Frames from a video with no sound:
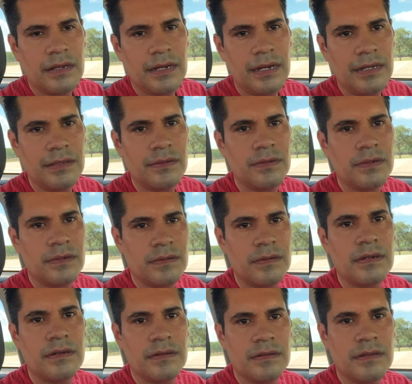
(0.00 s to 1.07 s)
I'll do
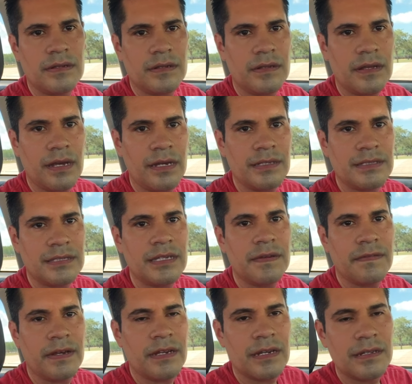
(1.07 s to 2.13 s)
and see
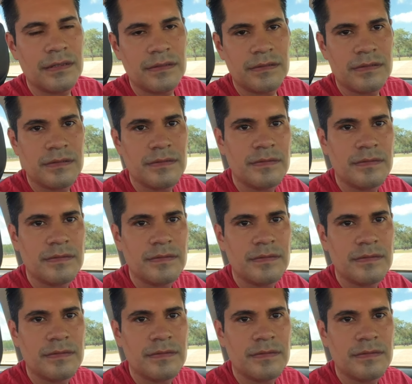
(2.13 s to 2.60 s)
if I can do.